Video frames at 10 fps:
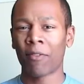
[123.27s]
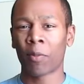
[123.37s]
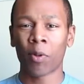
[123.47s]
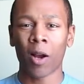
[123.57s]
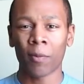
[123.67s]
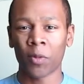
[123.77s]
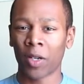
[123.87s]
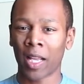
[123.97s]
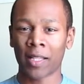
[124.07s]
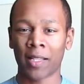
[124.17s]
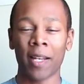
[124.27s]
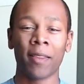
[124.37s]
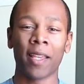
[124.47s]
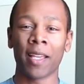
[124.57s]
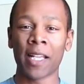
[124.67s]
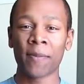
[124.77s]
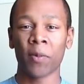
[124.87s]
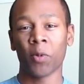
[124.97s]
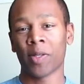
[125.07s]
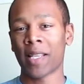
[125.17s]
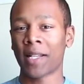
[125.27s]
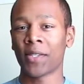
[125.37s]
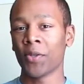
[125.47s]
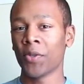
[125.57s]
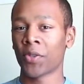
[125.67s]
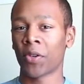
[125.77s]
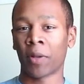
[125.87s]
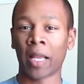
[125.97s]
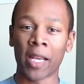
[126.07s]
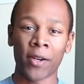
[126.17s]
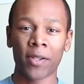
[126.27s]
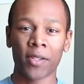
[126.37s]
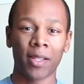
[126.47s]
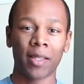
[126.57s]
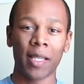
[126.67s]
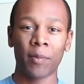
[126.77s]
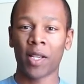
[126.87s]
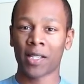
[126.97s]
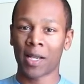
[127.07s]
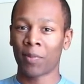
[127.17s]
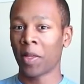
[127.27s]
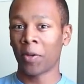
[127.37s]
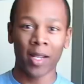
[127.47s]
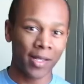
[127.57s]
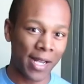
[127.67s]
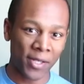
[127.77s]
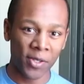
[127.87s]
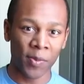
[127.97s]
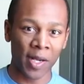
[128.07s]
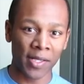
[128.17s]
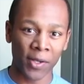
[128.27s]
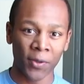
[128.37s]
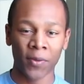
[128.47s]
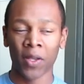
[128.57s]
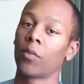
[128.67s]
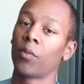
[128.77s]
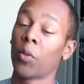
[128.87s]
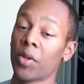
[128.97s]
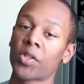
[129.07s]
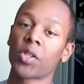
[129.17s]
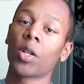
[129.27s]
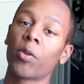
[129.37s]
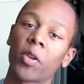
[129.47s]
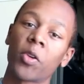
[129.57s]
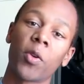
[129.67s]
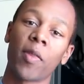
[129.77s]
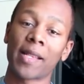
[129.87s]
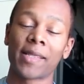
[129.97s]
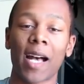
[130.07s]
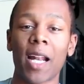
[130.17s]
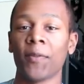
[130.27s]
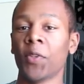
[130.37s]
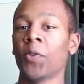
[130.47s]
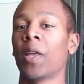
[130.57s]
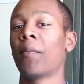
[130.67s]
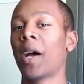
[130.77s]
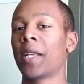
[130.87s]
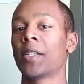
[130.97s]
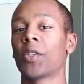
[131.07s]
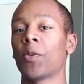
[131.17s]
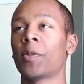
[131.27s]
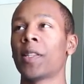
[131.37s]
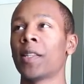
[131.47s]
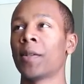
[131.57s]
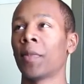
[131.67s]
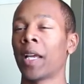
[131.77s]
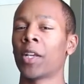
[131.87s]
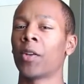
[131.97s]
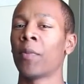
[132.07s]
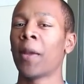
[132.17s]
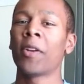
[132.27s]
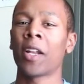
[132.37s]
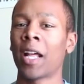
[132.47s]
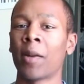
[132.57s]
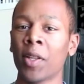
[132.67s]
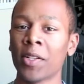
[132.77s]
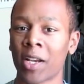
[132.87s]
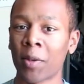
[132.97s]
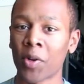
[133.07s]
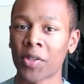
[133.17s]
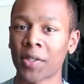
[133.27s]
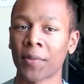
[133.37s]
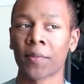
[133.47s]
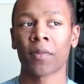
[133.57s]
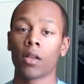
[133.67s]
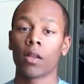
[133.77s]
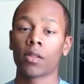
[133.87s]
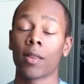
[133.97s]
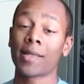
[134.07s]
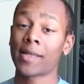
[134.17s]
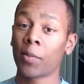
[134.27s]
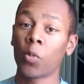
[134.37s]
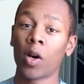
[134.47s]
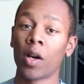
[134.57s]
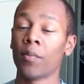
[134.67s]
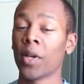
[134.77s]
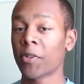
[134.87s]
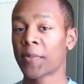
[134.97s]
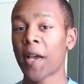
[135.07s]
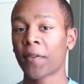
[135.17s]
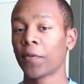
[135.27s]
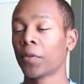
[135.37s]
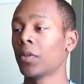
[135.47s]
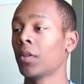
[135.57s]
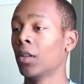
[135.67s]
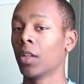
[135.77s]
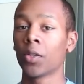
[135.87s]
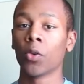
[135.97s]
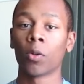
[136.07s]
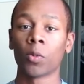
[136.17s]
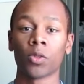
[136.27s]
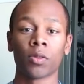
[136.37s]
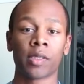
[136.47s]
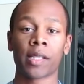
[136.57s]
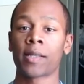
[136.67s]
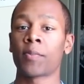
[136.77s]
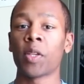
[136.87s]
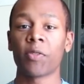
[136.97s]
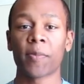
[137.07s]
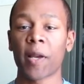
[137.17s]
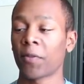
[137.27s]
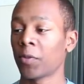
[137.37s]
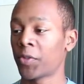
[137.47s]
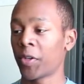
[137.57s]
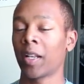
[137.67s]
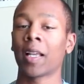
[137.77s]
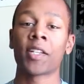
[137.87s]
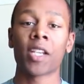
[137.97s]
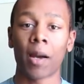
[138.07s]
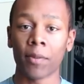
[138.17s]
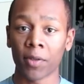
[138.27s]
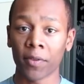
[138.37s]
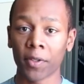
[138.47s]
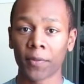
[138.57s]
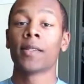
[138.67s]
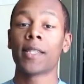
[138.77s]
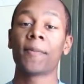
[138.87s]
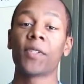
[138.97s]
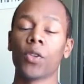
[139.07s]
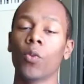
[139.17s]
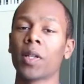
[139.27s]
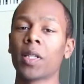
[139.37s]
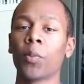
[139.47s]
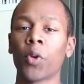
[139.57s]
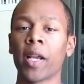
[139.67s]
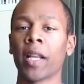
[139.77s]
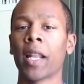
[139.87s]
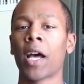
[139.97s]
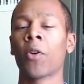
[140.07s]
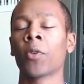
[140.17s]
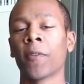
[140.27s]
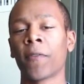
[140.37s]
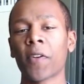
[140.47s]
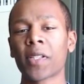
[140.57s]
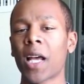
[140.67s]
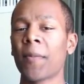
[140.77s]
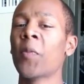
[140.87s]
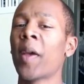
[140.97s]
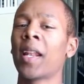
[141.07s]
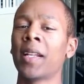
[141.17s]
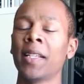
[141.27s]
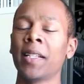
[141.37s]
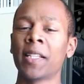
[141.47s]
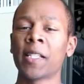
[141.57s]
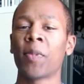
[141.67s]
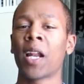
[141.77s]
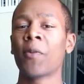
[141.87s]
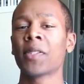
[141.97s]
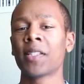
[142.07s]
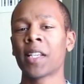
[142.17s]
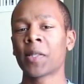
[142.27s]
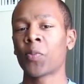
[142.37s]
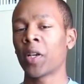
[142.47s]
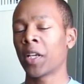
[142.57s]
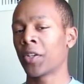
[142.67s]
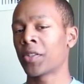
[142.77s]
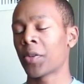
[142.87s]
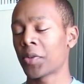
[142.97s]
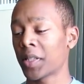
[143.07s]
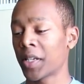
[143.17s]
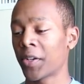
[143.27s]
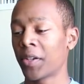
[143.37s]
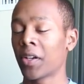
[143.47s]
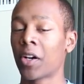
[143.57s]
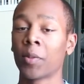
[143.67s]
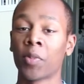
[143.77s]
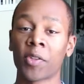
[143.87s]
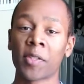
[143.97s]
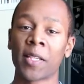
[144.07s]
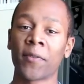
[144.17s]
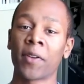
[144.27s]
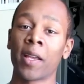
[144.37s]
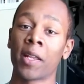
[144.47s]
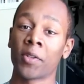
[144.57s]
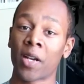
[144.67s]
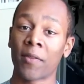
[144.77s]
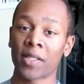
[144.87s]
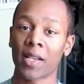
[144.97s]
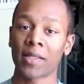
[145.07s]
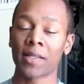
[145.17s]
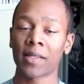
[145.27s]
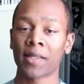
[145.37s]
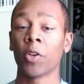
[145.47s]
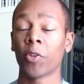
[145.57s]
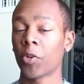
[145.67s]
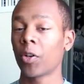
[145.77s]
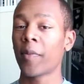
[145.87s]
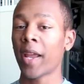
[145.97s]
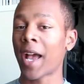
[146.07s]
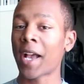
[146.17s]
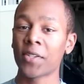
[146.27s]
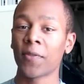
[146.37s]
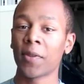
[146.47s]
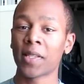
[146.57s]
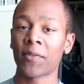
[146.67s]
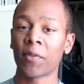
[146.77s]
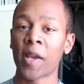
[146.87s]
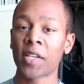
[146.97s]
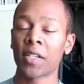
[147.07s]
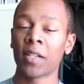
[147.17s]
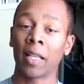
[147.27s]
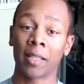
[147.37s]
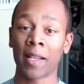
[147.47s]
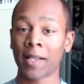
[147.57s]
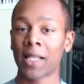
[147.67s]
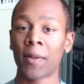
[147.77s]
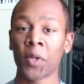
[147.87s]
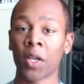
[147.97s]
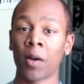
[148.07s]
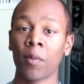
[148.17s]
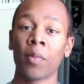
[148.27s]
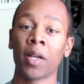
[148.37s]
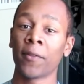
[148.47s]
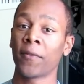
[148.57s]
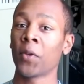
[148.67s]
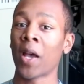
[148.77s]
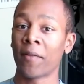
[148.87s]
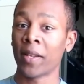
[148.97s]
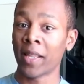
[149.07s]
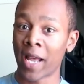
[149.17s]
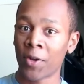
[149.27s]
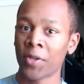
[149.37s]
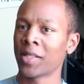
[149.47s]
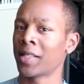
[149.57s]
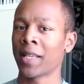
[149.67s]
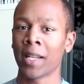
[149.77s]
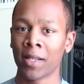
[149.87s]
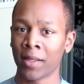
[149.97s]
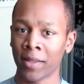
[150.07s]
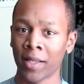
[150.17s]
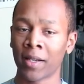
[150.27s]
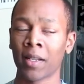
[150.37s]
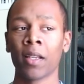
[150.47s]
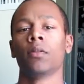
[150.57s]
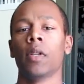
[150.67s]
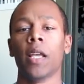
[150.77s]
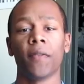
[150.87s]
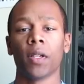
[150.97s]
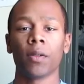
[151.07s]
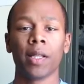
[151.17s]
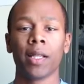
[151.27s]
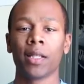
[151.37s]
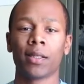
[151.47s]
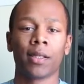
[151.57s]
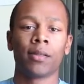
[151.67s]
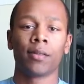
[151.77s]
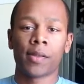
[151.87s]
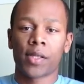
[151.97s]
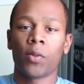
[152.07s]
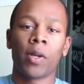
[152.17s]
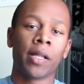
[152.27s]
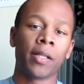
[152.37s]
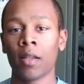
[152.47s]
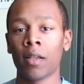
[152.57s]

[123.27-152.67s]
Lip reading: I have a problem or like anything against people with tattoos or like earrings or anything, because I plan on getting tattoos myself. But when you show your recruiter that side of you, that might show to them like maybe you're not a military person. So that's step one. Be respectful, look normal, just be respectful, treat it like a job interview. Step two, what to bring. Now, your first time you may not need this, but I would suggest bringing your social security card, your birth certificate, and a driver's license. Your recruiter may actually put this information like the next time you come, but if you have it now, you can just get it done then. If you don't need it, then so what?